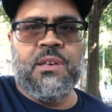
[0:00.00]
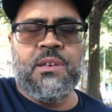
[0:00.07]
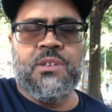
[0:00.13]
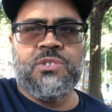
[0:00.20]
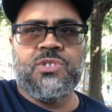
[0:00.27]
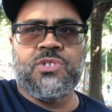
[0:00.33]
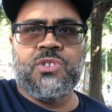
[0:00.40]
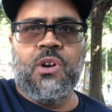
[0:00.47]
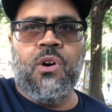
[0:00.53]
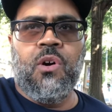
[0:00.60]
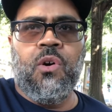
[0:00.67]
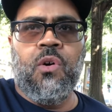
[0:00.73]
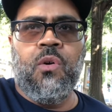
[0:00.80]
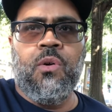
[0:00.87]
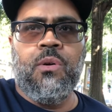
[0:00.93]

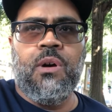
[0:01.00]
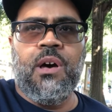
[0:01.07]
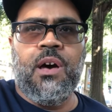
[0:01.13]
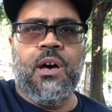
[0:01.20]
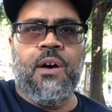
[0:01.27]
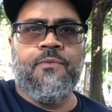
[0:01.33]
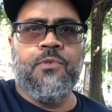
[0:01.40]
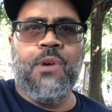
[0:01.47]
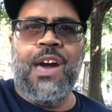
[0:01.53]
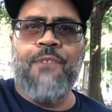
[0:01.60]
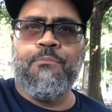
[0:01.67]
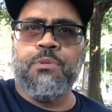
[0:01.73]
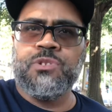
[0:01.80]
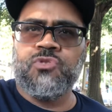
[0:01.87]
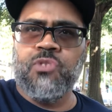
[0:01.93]
So if you
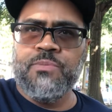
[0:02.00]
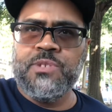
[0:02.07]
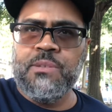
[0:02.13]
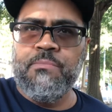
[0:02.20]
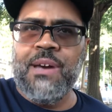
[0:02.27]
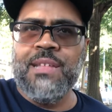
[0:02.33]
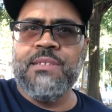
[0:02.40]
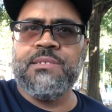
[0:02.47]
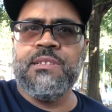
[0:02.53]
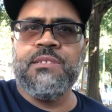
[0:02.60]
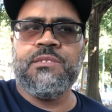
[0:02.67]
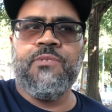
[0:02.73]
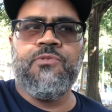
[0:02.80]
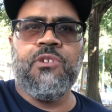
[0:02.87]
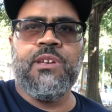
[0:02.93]
have prescription
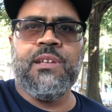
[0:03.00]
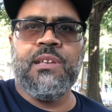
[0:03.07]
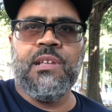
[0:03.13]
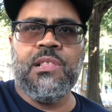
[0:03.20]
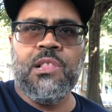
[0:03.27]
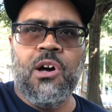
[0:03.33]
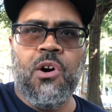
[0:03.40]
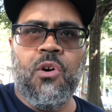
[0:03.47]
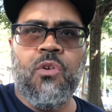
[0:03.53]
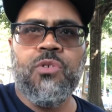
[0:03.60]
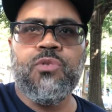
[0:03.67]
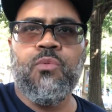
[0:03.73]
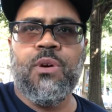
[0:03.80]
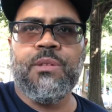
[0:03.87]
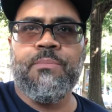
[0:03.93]
medicines, if you're getting low,
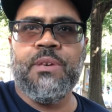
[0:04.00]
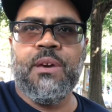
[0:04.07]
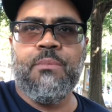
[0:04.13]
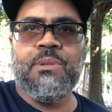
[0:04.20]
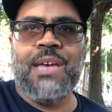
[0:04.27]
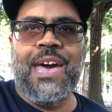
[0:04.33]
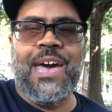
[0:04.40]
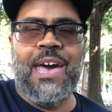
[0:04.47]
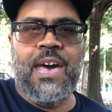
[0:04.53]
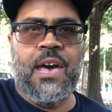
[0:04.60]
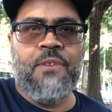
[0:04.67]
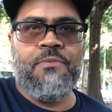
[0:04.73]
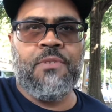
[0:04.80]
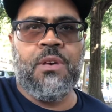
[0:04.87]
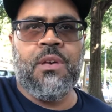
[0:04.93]
you want to be able to
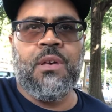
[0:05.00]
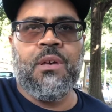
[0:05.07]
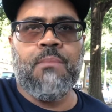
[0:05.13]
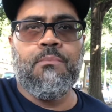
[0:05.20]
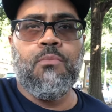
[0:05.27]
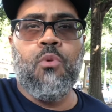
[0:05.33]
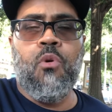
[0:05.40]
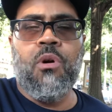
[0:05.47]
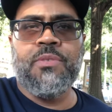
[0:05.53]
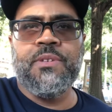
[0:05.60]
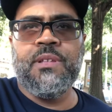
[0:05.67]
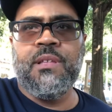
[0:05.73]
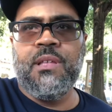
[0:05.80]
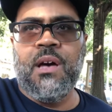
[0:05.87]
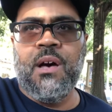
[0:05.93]
have more
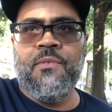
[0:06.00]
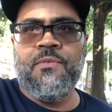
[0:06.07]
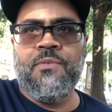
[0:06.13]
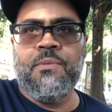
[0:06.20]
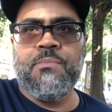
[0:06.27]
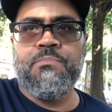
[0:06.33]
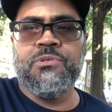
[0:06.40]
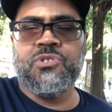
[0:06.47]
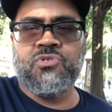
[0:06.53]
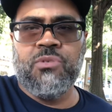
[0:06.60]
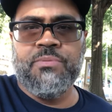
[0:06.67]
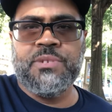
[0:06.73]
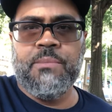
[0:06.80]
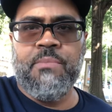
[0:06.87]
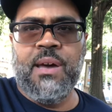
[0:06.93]
than enough
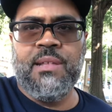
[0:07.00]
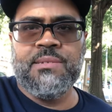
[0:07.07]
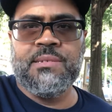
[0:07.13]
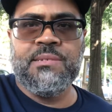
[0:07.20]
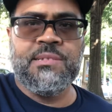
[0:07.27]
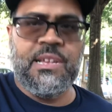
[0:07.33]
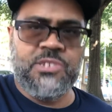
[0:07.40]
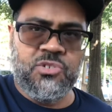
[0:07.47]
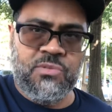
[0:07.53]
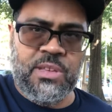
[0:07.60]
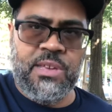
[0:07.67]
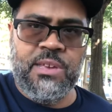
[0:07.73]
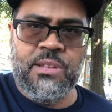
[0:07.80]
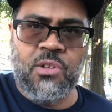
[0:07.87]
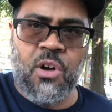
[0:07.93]
prescription medicines that you
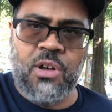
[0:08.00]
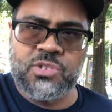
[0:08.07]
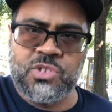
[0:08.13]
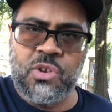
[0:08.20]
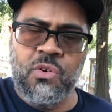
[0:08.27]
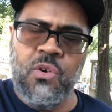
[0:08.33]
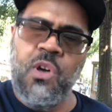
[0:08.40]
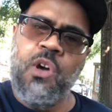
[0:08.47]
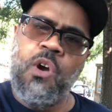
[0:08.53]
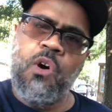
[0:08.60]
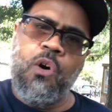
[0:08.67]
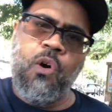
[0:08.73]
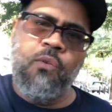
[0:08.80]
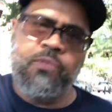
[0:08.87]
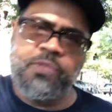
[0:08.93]
need. Also,
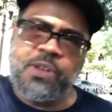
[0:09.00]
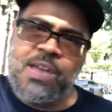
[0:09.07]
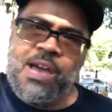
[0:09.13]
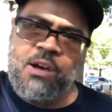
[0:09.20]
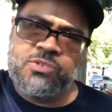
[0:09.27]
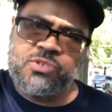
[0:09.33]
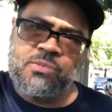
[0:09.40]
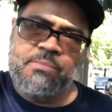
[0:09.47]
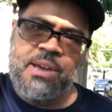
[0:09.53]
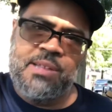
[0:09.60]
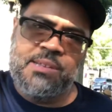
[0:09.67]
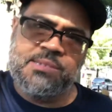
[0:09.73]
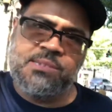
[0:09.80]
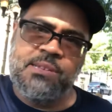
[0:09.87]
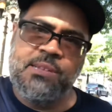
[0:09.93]
over-the-counter
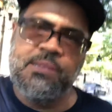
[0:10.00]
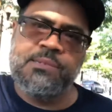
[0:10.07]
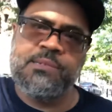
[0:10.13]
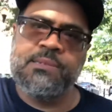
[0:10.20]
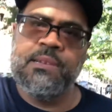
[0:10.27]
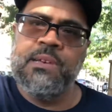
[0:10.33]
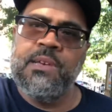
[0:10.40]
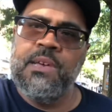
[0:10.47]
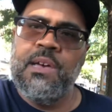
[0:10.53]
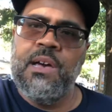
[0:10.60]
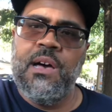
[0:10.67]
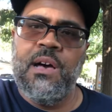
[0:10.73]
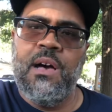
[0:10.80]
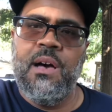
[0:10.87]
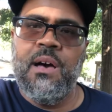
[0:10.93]
medicines,
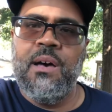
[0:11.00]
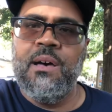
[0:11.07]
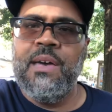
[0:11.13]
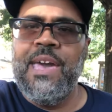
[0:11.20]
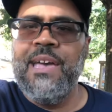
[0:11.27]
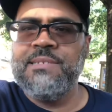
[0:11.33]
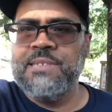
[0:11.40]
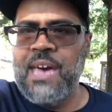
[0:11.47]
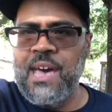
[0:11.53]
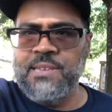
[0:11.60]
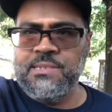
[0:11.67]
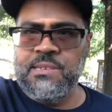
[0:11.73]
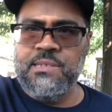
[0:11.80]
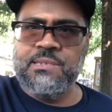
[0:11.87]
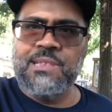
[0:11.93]

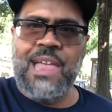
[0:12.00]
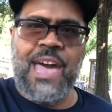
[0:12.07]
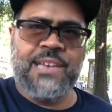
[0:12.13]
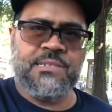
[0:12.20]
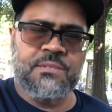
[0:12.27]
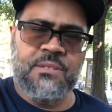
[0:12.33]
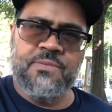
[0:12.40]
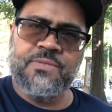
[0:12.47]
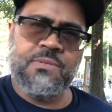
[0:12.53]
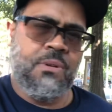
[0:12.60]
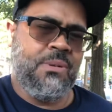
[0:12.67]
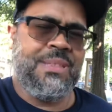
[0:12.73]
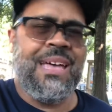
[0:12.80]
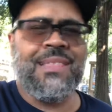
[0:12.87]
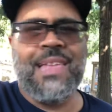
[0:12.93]
antacids, laxatives,
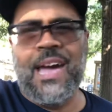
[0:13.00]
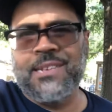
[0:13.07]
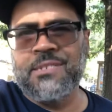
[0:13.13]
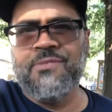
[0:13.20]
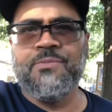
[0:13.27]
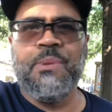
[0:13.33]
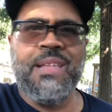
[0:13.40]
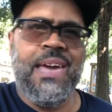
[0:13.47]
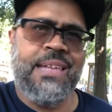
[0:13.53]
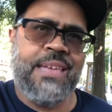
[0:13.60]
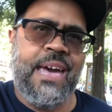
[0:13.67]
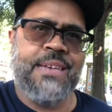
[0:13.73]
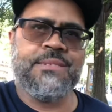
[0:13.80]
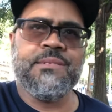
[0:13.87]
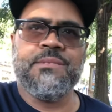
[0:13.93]
or not laxatives, but
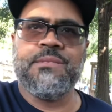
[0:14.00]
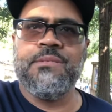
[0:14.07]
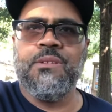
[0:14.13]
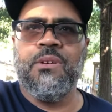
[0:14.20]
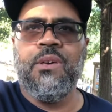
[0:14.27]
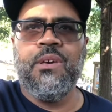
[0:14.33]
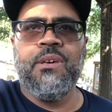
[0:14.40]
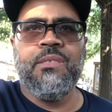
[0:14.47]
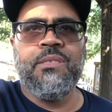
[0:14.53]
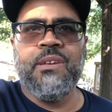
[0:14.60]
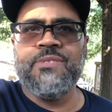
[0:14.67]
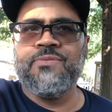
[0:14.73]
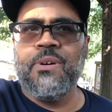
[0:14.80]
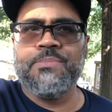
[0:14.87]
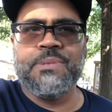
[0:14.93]
antacids, you know,
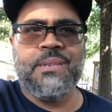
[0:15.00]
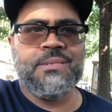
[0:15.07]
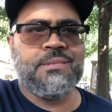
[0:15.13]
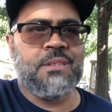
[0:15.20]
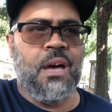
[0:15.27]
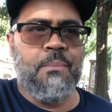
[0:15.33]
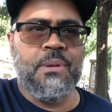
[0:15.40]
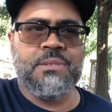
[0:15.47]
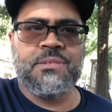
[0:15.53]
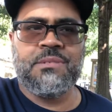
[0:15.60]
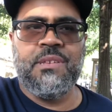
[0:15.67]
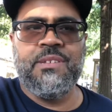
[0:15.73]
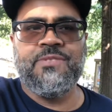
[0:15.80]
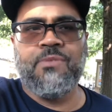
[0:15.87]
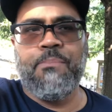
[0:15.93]
things for upset stomachs,
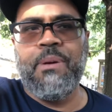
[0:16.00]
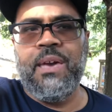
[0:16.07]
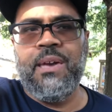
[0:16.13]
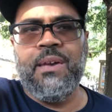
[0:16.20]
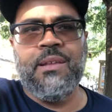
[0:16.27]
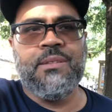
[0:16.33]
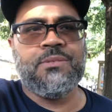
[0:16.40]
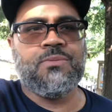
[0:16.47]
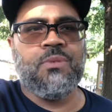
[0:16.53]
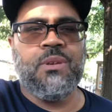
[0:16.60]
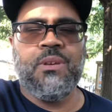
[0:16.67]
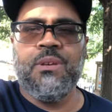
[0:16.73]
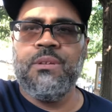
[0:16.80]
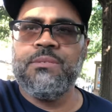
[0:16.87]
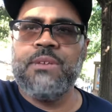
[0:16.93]
things for pains,
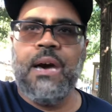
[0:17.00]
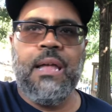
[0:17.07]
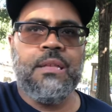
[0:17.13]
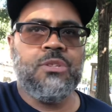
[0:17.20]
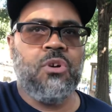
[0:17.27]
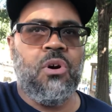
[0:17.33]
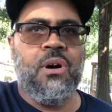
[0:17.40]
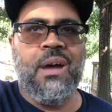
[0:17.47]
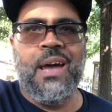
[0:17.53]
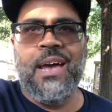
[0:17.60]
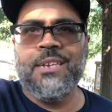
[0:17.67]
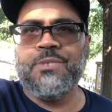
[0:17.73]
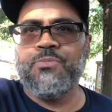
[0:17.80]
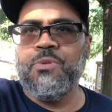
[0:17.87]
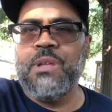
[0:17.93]
Tylenol,
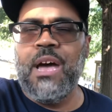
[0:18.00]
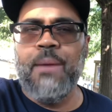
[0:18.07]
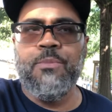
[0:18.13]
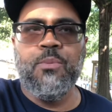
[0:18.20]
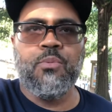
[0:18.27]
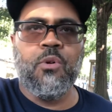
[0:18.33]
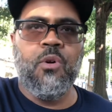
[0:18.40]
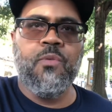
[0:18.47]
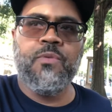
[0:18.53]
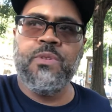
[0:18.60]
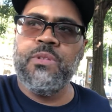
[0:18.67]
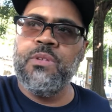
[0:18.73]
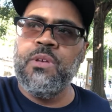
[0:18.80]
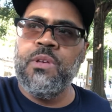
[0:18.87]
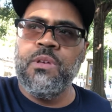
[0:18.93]
aspirin,
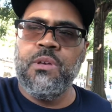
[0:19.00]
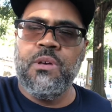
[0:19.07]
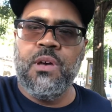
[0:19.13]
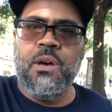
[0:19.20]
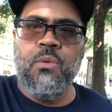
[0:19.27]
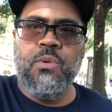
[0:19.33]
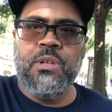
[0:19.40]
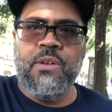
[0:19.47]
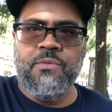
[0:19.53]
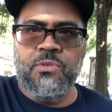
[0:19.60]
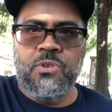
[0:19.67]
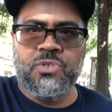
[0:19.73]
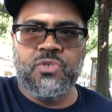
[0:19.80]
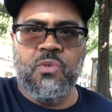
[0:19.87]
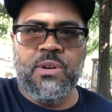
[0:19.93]
ibuprofen, whatever
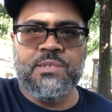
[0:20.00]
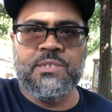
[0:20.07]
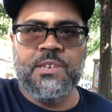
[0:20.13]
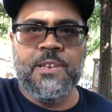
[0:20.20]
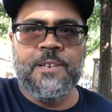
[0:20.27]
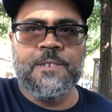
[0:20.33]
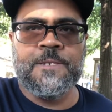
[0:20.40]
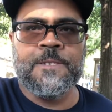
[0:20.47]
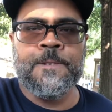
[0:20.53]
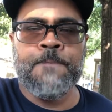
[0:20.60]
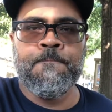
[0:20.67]
your choice is.